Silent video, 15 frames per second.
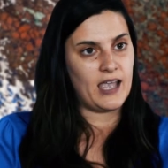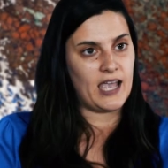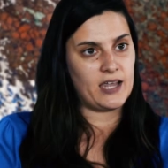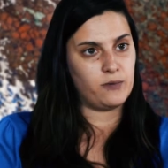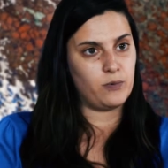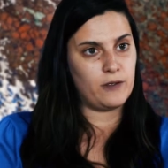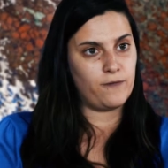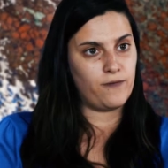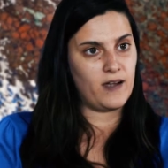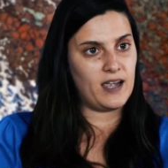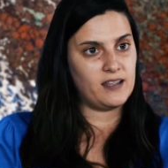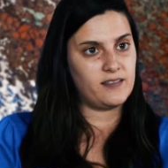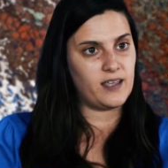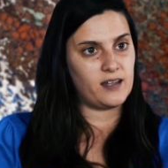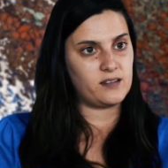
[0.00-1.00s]
And we
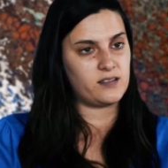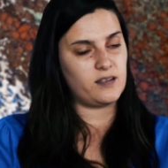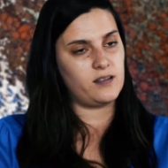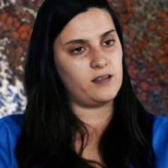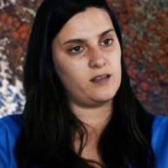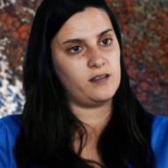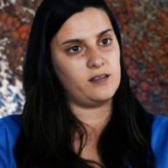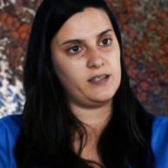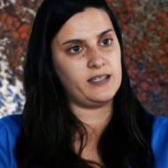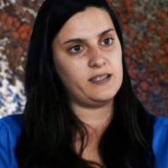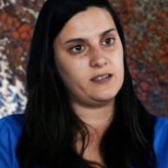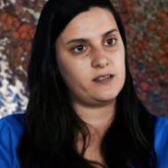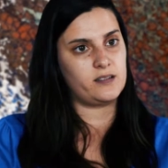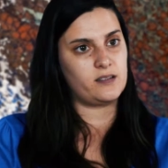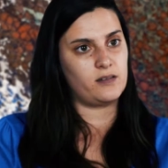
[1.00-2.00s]
find that
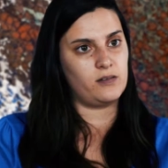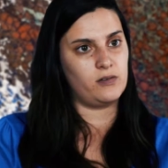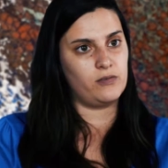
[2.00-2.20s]
these